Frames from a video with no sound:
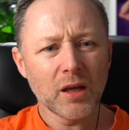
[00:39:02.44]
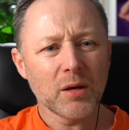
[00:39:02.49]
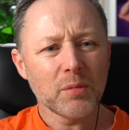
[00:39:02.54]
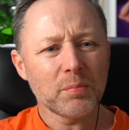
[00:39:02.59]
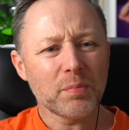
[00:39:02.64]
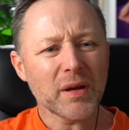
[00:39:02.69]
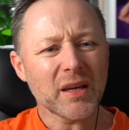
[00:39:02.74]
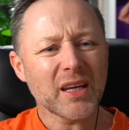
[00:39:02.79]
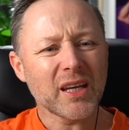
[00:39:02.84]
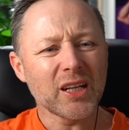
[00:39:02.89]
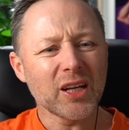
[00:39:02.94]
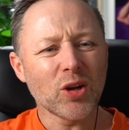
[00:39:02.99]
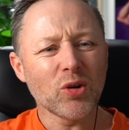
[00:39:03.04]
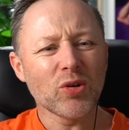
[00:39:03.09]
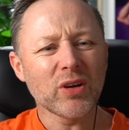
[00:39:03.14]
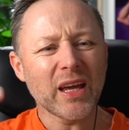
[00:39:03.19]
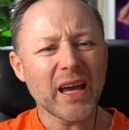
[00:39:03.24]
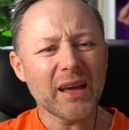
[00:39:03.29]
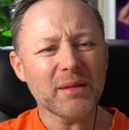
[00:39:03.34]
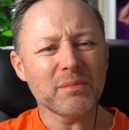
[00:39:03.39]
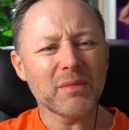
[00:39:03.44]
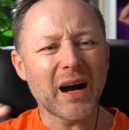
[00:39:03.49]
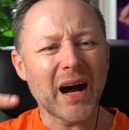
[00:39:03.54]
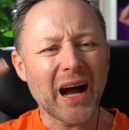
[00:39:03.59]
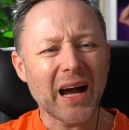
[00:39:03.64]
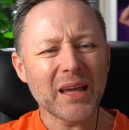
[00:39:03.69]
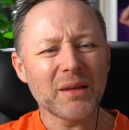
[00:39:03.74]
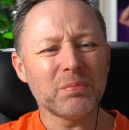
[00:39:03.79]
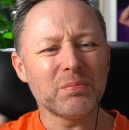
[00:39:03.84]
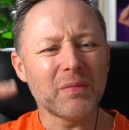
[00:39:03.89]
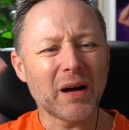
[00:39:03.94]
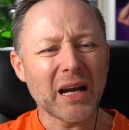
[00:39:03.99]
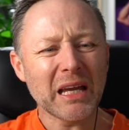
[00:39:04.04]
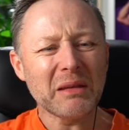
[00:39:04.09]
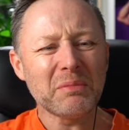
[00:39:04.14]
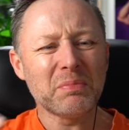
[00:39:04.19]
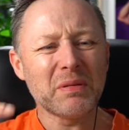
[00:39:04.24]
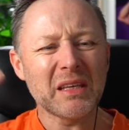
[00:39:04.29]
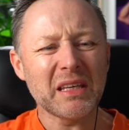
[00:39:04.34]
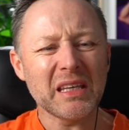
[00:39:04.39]
But can I not get my
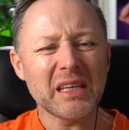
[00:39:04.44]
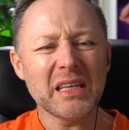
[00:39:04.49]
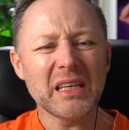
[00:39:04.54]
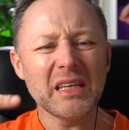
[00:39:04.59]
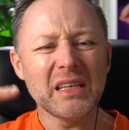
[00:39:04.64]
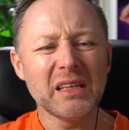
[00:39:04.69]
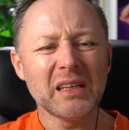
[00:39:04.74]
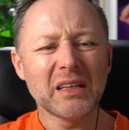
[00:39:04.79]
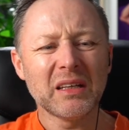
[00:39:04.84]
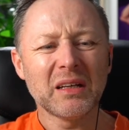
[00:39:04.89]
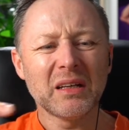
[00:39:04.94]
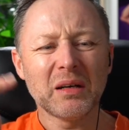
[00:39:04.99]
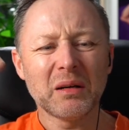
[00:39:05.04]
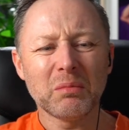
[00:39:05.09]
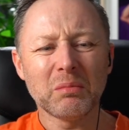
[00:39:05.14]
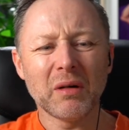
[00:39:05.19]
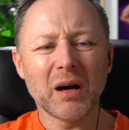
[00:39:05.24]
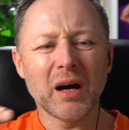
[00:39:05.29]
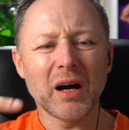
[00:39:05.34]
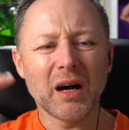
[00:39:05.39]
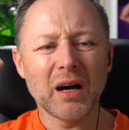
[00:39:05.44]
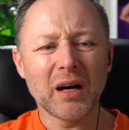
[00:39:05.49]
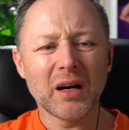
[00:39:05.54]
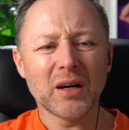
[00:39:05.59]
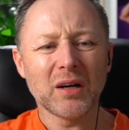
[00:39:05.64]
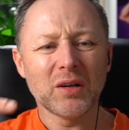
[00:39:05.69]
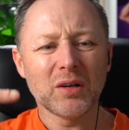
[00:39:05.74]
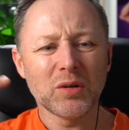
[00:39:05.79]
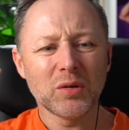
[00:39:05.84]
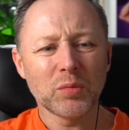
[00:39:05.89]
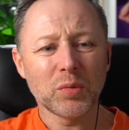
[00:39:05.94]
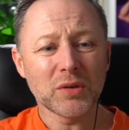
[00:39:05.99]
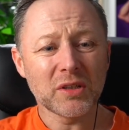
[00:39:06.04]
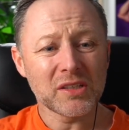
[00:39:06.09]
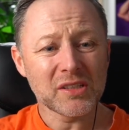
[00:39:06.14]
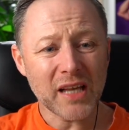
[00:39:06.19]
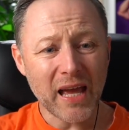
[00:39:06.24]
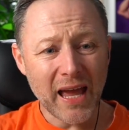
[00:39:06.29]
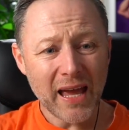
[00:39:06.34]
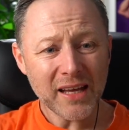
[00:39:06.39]
IP? What
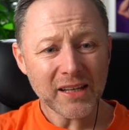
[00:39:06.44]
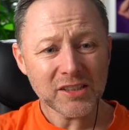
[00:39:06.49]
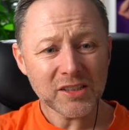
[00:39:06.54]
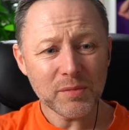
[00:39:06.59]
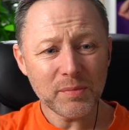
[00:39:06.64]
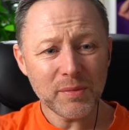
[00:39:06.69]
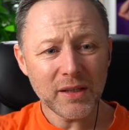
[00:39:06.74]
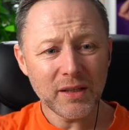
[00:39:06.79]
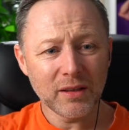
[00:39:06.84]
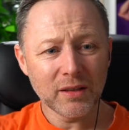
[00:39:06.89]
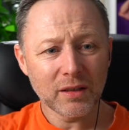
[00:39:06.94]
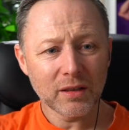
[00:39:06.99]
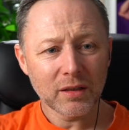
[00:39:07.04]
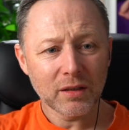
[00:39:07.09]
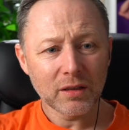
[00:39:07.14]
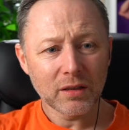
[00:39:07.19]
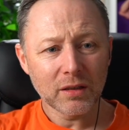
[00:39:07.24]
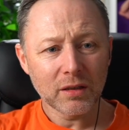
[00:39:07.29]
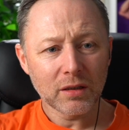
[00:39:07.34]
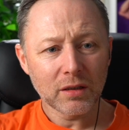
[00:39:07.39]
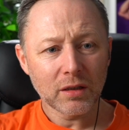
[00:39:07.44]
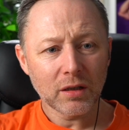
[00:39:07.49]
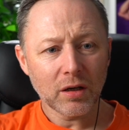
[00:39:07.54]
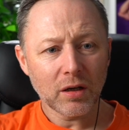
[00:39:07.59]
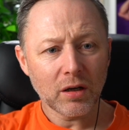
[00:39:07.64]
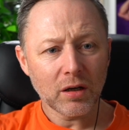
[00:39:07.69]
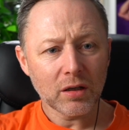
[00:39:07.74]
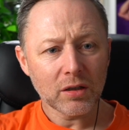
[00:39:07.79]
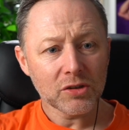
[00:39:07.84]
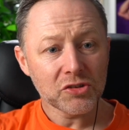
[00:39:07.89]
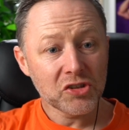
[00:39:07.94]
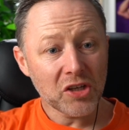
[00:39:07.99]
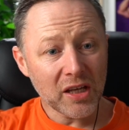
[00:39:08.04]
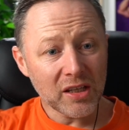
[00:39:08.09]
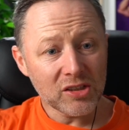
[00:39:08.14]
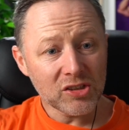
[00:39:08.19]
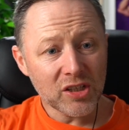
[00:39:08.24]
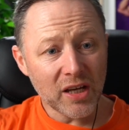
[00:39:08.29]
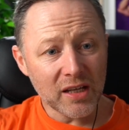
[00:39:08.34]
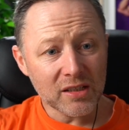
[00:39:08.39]
does X mean?
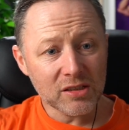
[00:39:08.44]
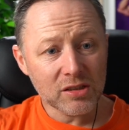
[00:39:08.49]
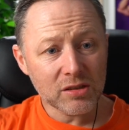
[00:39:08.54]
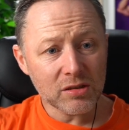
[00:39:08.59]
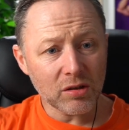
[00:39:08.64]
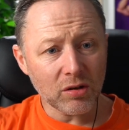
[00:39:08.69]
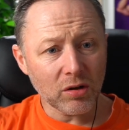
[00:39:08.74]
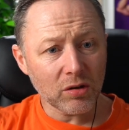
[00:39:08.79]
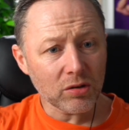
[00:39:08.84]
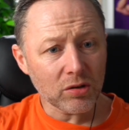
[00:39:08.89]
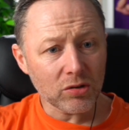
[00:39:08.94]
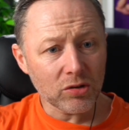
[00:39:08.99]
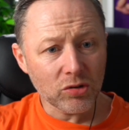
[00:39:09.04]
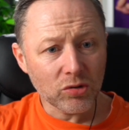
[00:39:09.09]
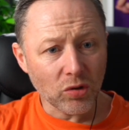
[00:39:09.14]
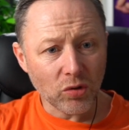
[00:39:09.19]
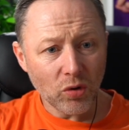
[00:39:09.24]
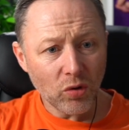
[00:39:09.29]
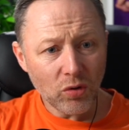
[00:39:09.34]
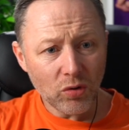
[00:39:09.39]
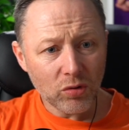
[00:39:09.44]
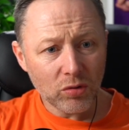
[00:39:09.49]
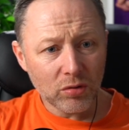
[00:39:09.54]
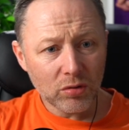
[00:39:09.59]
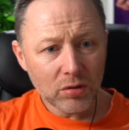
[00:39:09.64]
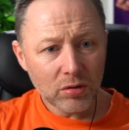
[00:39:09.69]
Jane Jez, oh, you don't know.